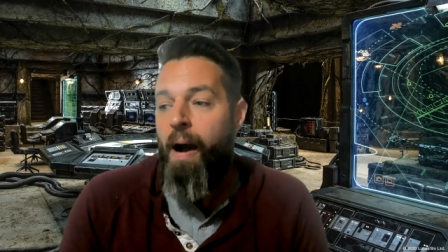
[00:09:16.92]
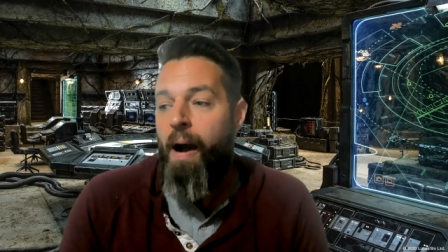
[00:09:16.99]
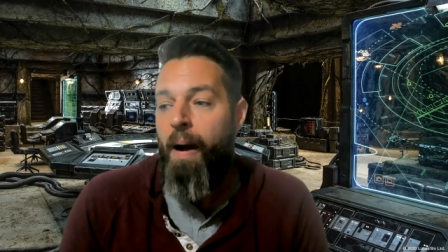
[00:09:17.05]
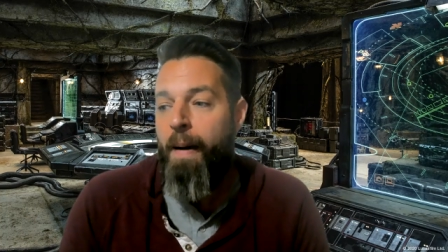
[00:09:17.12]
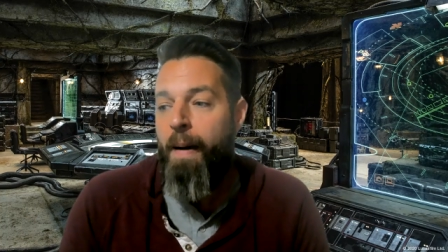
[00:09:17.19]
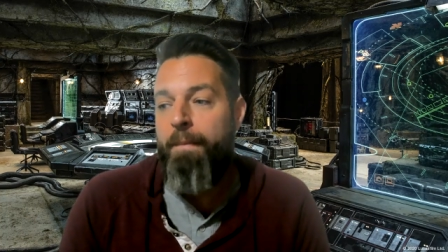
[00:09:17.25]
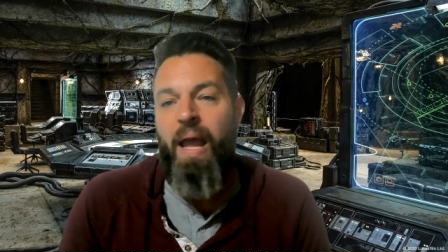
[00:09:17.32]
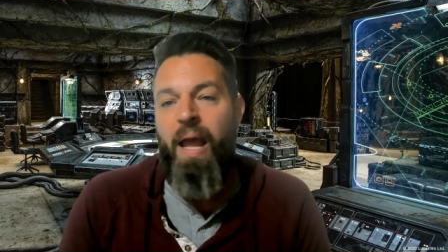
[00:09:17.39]

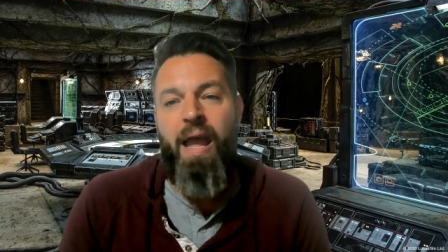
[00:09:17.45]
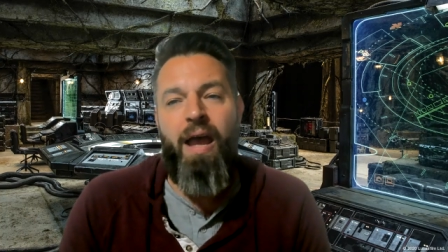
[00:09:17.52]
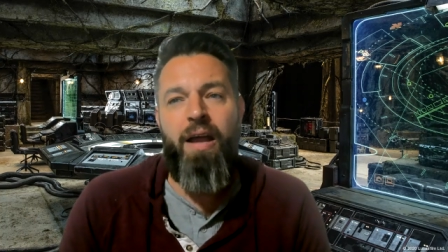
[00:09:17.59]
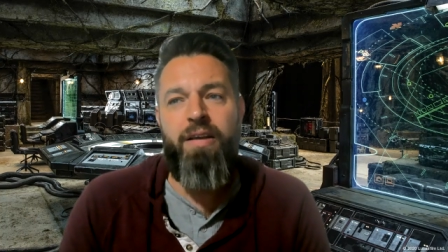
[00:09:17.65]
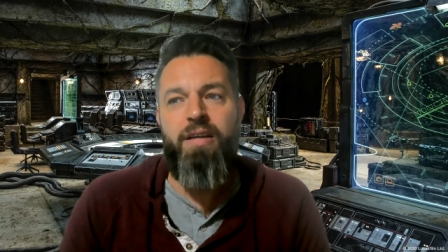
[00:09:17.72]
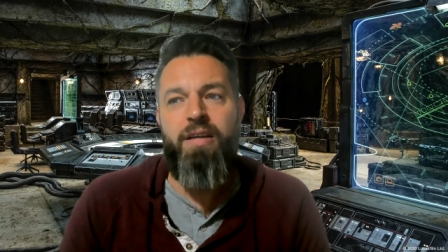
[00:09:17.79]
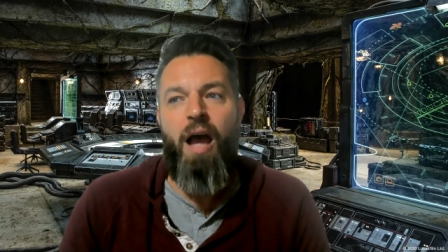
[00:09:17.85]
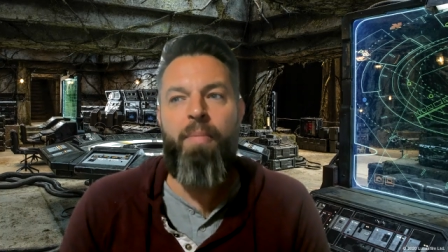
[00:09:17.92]
Um,
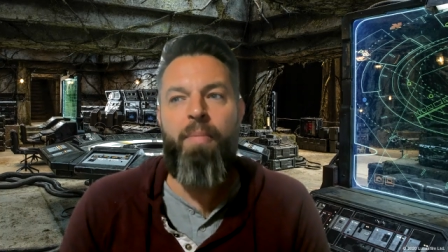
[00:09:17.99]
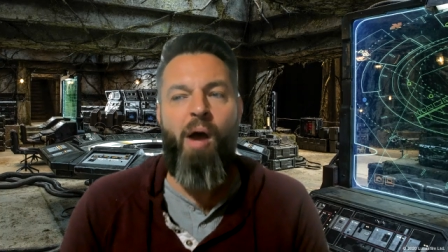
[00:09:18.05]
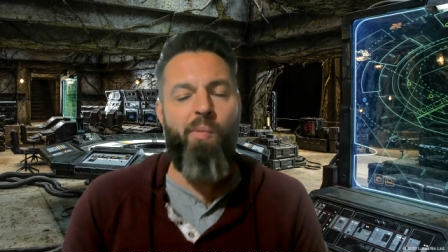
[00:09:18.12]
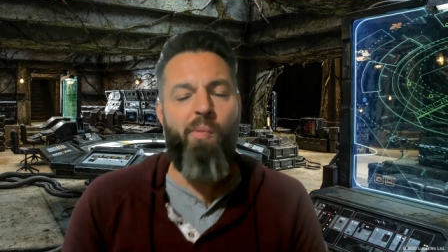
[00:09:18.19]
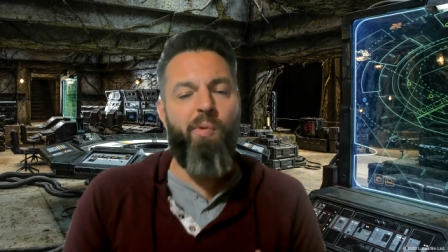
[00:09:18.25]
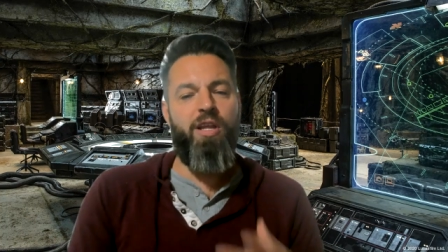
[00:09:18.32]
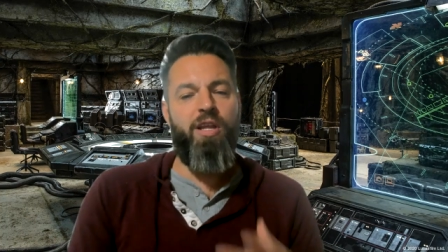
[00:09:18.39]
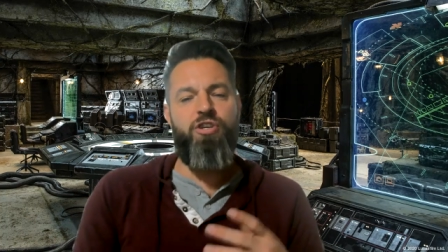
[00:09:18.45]
and I'm not
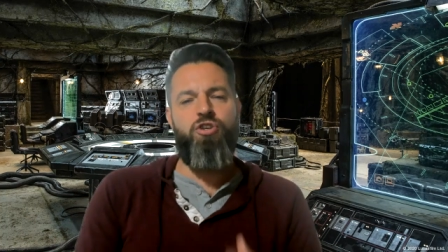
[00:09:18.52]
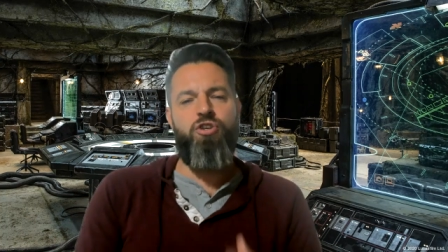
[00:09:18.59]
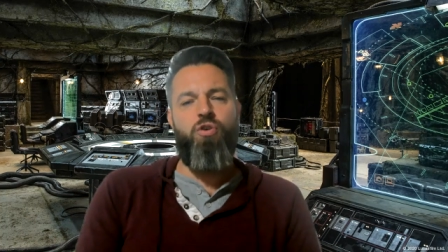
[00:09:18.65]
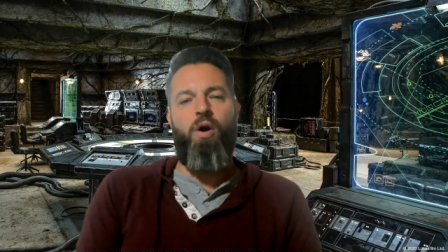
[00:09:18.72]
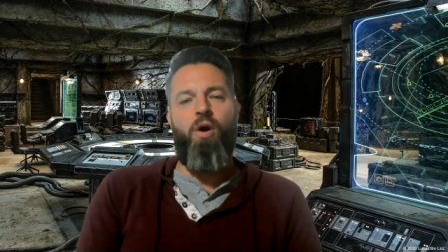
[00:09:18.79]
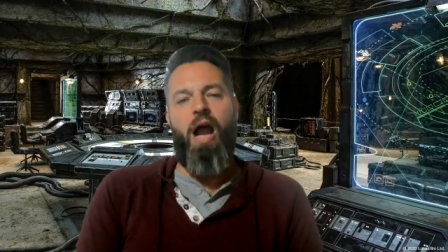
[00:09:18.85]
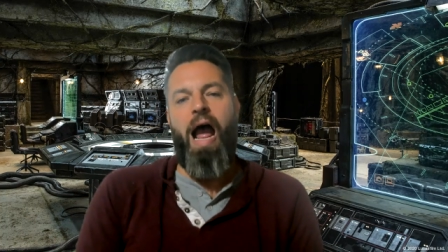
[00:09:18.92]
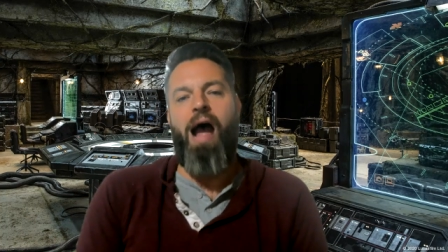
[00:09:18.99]
really
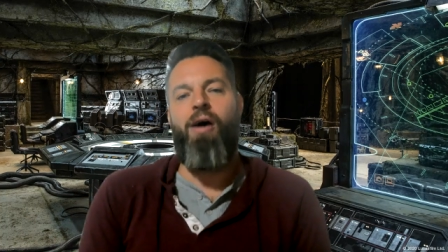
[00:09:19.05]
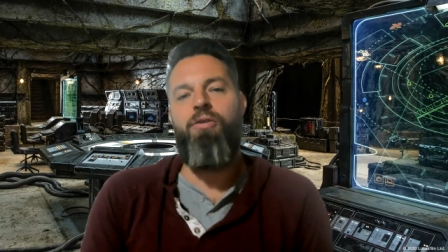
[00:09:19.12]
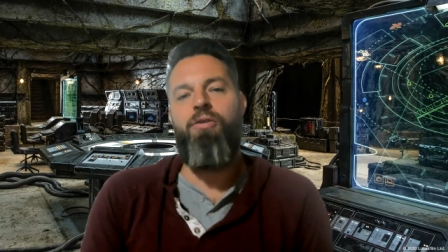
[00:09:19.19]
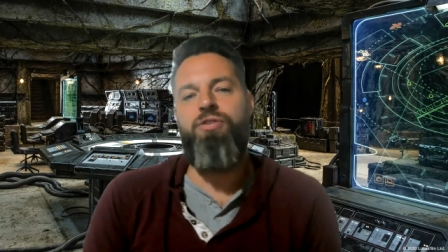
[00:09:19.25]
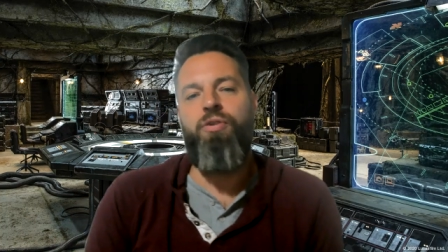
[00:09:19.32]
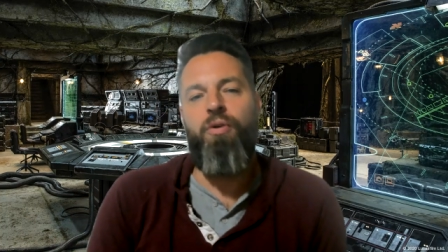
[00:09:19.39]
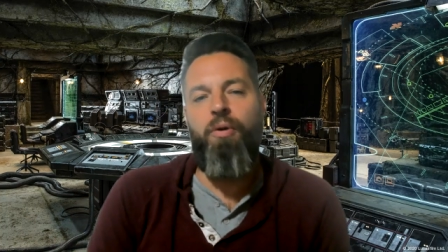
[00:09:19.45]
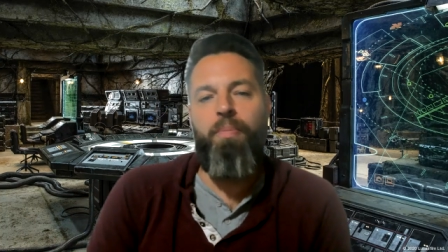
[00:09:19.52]
sure how
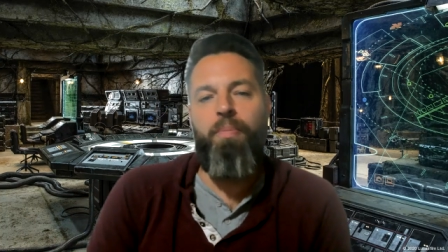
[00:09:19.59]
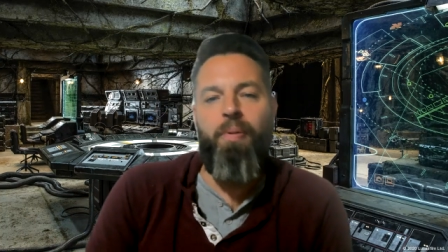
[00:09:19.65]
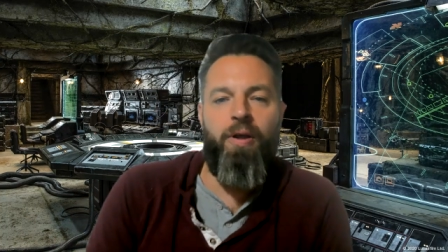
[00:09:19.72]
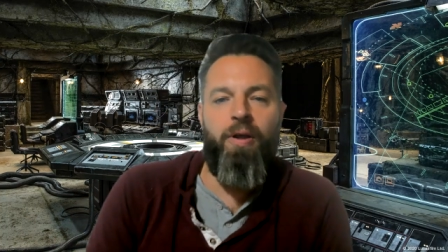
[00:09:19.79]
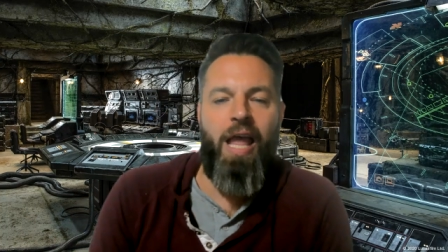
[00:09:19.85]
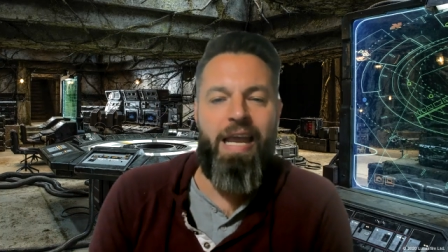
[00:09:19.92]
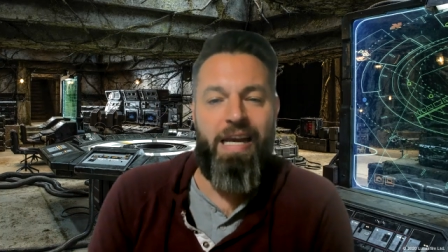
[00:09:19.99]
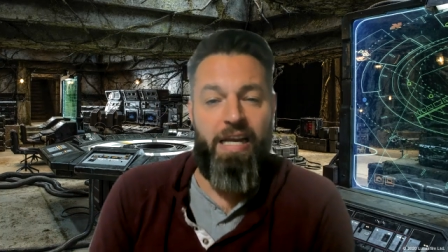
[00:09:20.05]
to put
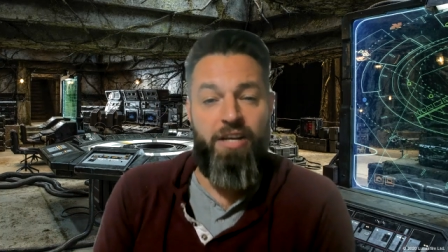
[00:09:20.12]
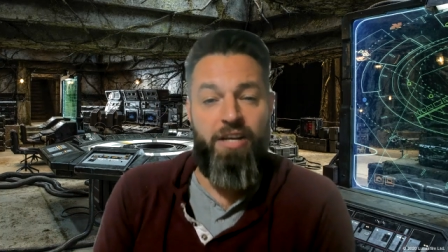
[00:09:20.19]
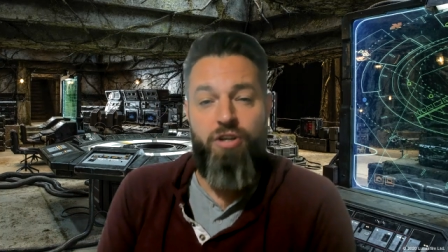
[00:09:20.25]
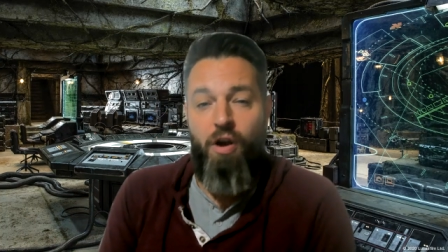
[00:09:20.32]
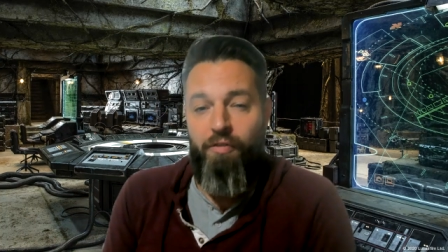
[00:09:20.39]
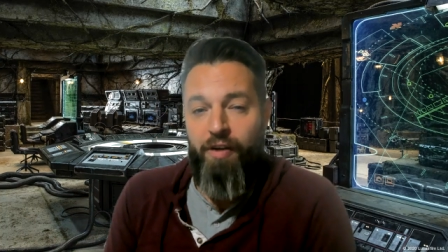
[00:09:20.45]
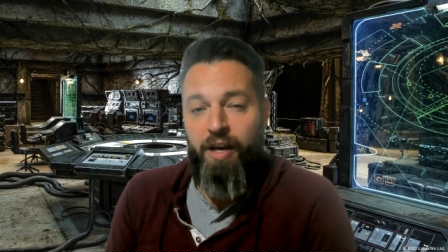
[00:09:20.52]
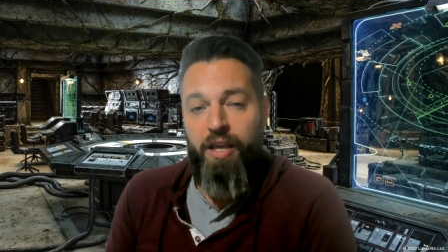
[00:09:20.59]
like an
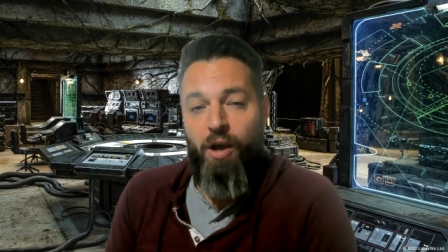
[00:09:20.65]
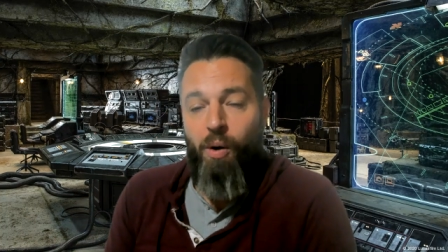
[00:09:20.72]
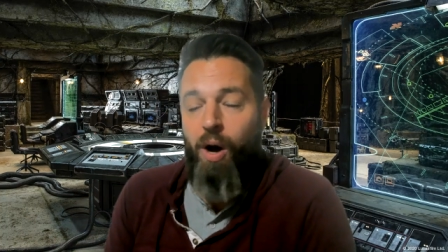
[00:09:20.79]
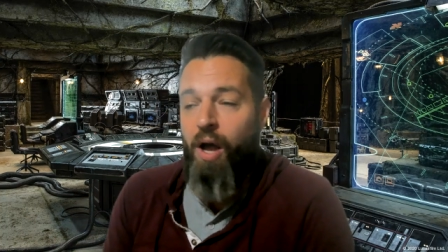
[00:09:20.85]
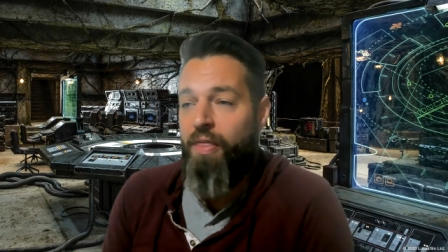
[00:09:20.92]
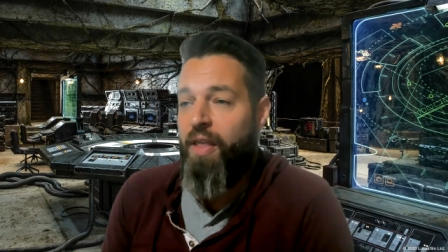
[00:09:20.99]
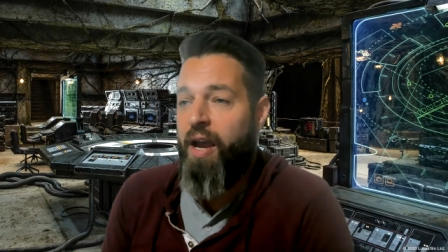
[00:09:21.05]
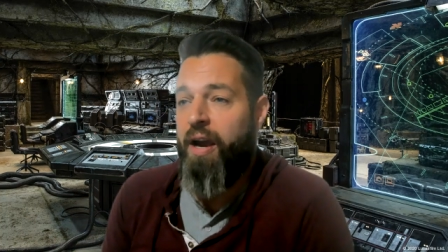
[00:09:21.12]
intro video
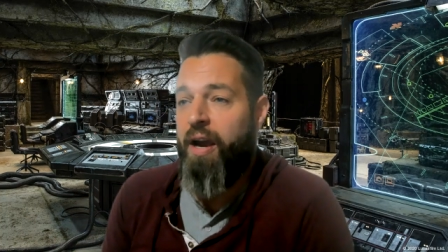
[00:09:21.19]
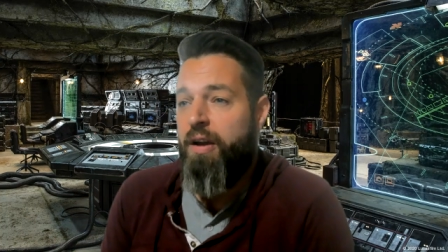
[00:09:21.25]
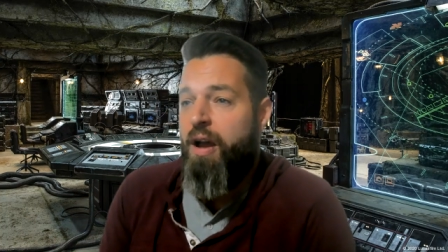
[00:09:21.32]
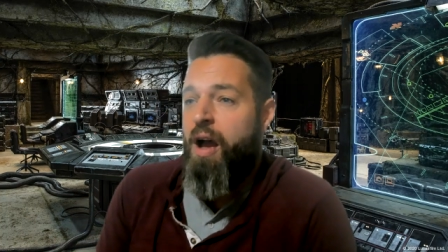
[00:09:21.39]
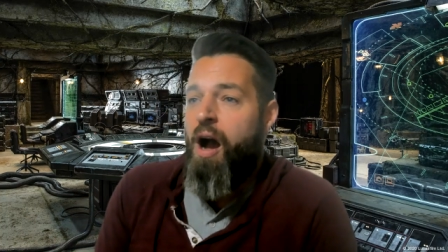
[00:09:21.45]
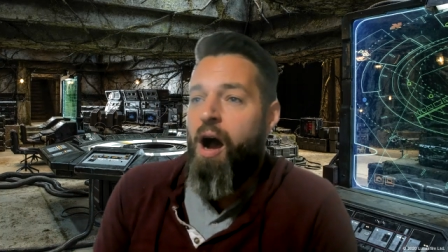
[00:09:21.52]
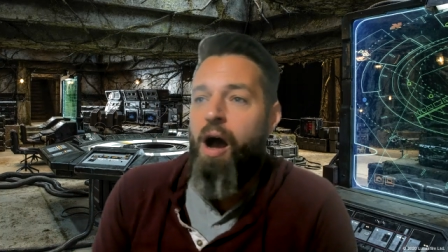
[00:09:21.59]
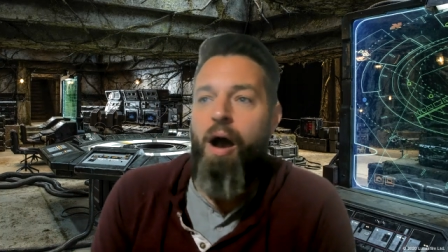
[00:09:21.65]
on there
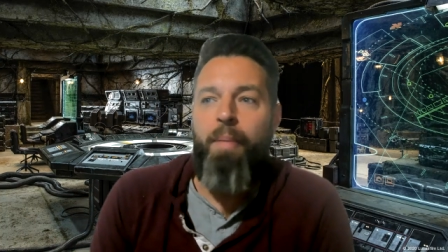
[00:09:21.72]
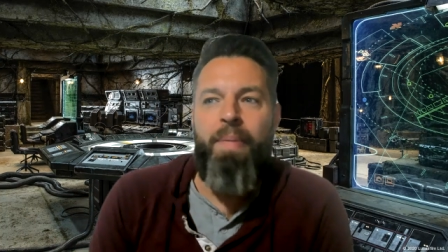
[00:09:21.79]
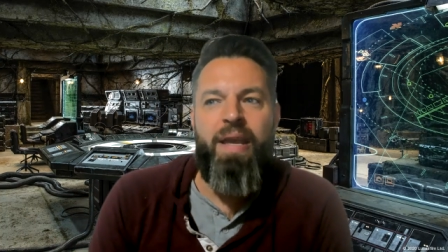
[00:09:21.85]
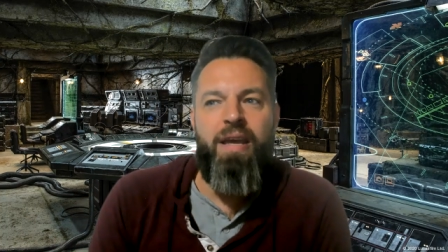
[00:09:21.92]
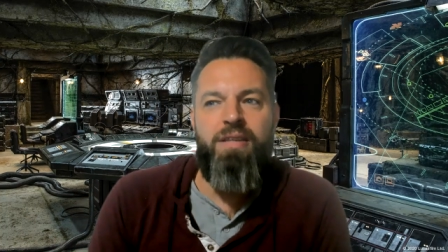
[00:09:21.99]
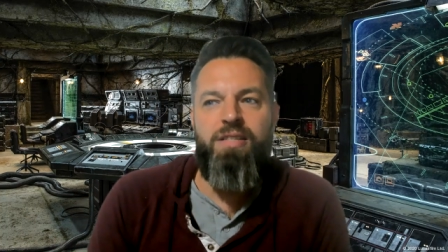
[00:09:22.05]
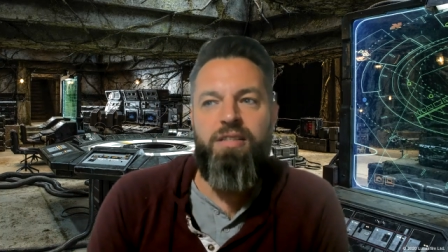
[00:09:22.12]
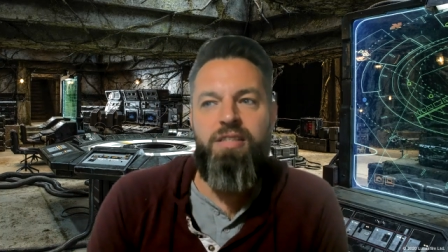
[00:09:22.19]
uh,
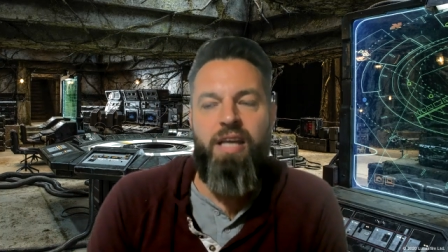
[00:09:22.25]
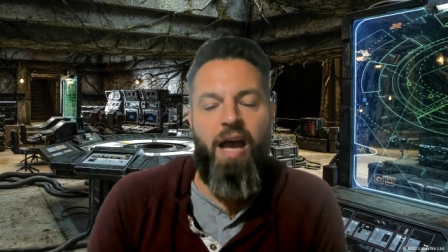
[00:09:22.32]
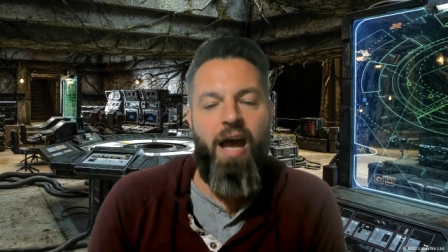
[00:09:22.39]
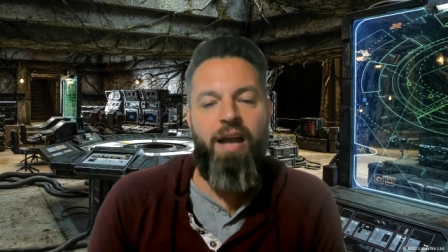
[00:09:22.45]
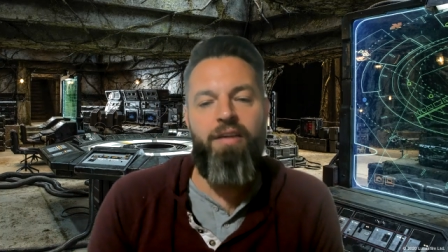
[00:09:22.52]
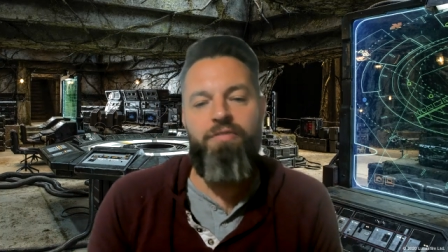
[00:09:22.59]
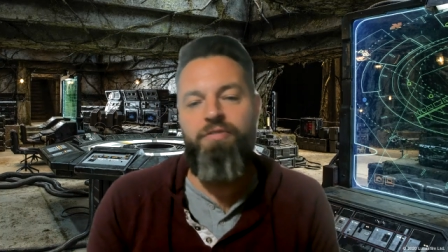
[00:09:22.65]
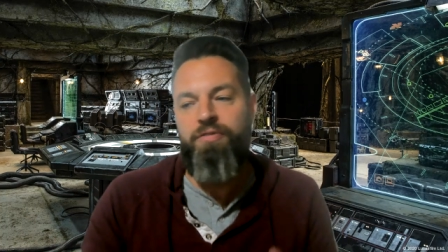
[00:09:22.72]
because it's
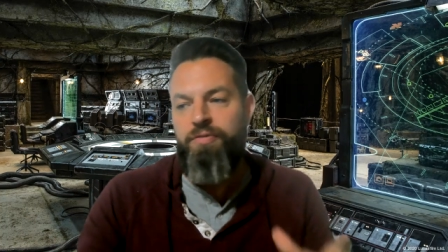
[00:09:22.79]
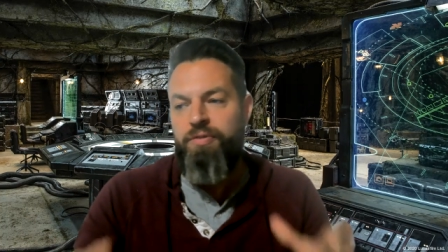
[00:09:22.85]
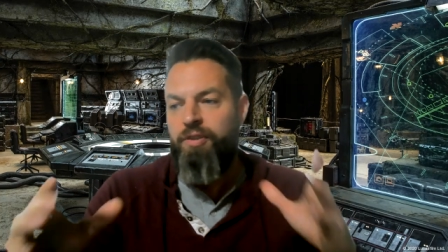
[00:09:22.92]
kind of